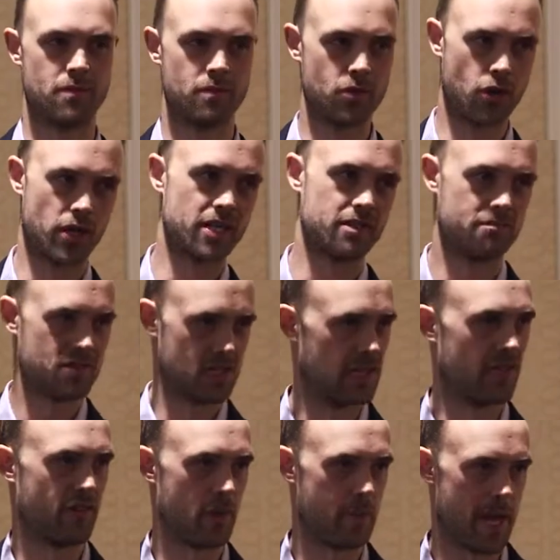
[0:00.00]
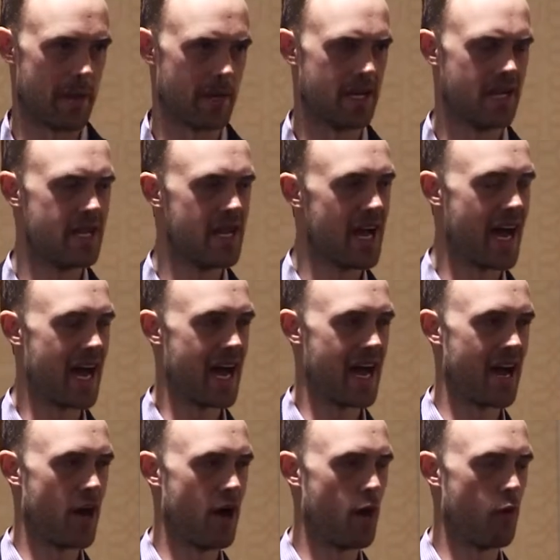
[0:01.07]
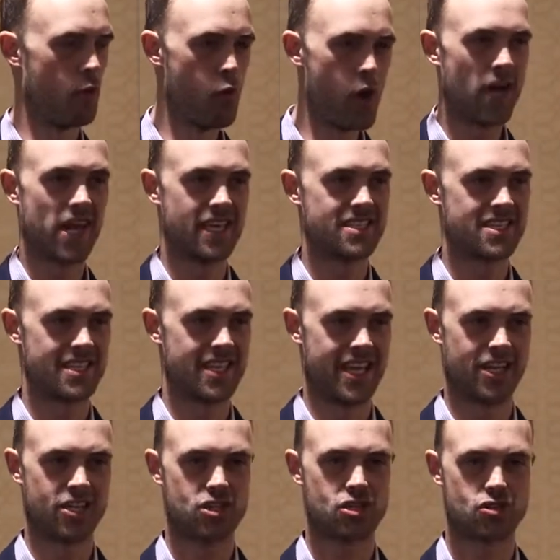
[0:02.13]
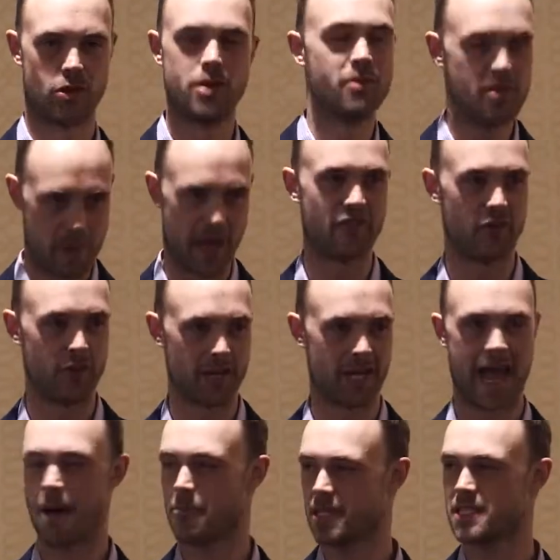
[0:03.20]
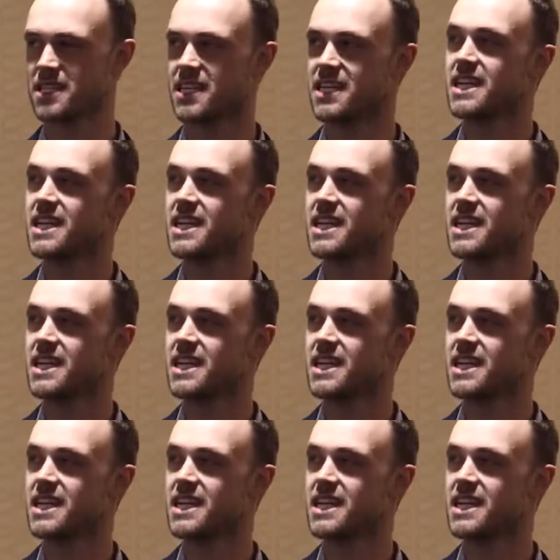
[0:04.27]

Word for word: going to deliver a baby. One, it's extremely painful when it happens.